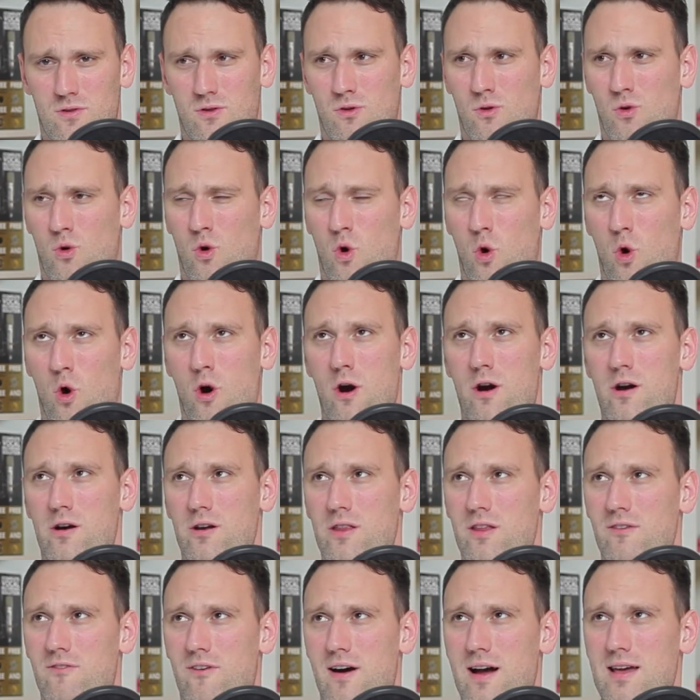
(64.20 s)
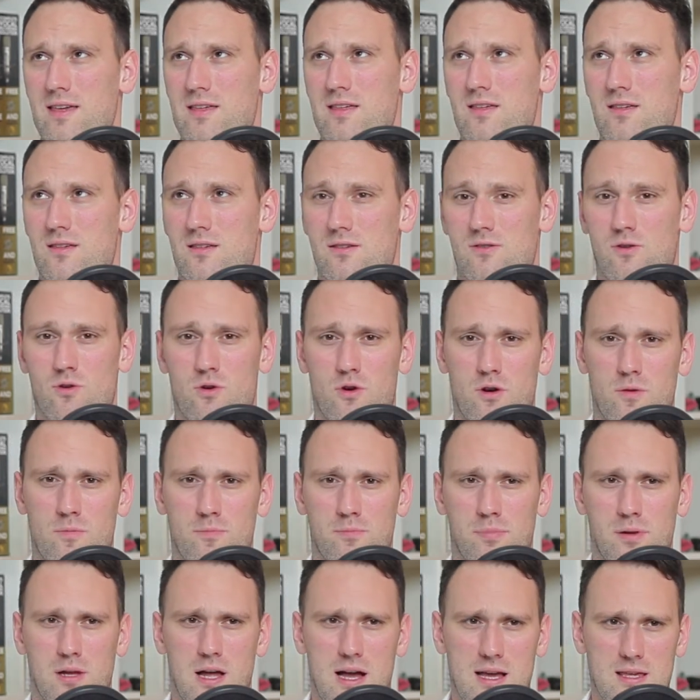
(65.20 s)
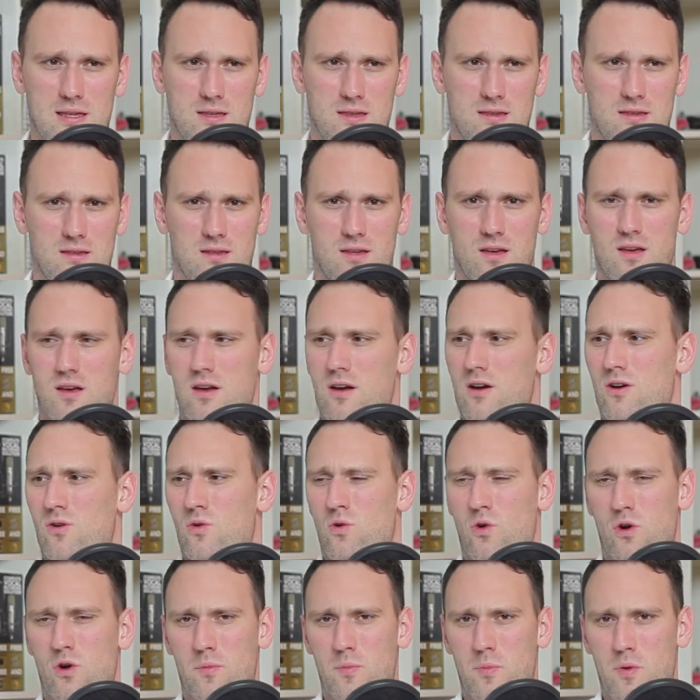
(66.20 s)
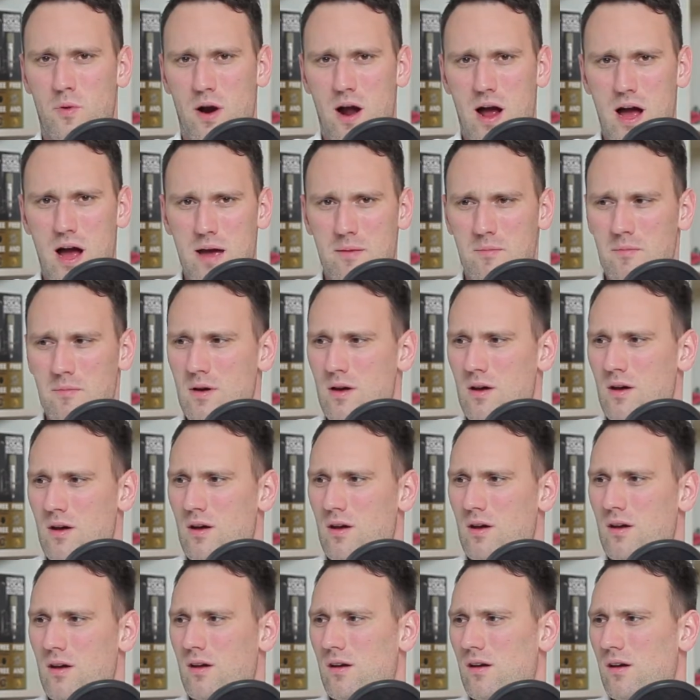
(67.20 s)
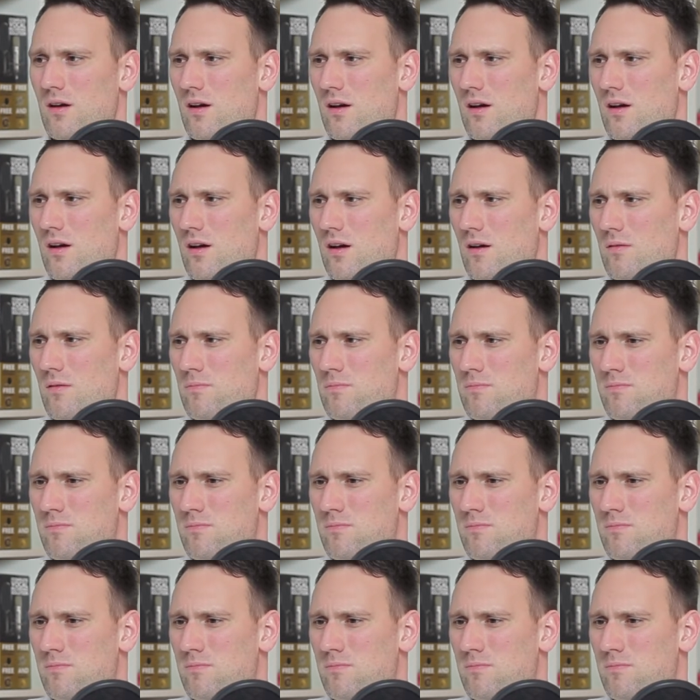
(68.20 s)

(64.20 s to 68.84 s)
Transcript: Core devices, Core Plus, Core Prime, Core